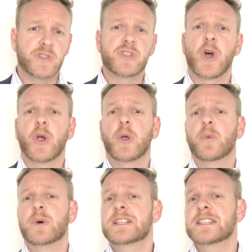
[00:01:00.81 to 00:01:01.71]
So,
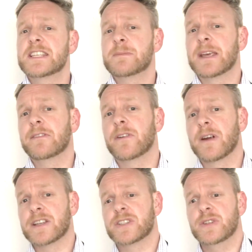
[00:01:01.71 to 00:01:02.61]
what does this mean for
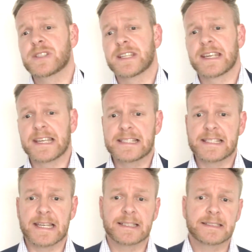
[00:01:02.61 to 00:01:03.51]
us using
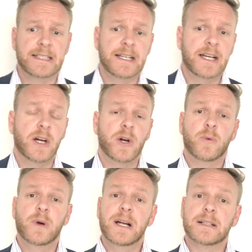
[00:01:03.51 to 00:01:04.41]
KeySet?
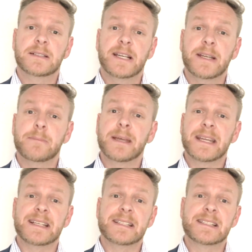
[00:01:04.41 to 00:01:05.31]
Well, it
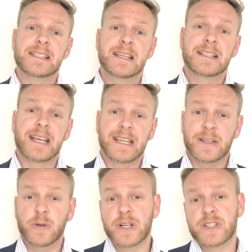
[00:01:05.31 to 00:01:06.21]
means that in
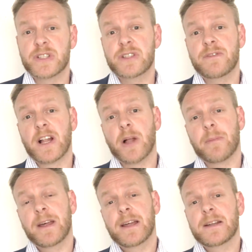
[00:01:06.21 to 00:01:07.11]
order to develop
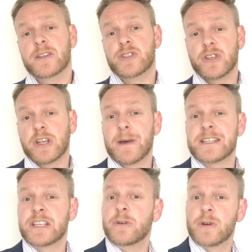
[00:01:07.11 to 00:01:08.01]
student
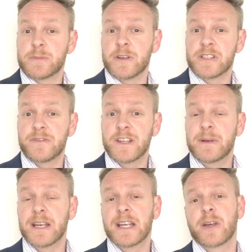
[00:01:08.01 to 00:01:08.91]
capacity to respond to
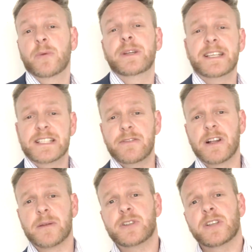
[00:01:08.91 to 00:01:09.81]
feedback, we need to
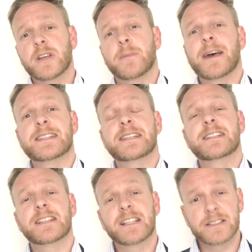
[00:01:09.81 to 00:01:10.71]
develop student capacity
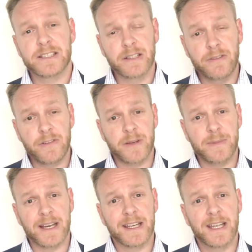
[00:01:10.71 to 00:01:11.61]
to deliver
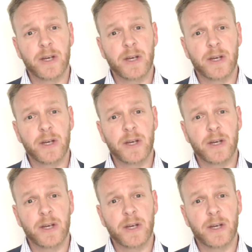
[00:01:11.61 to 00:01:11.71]
feedback.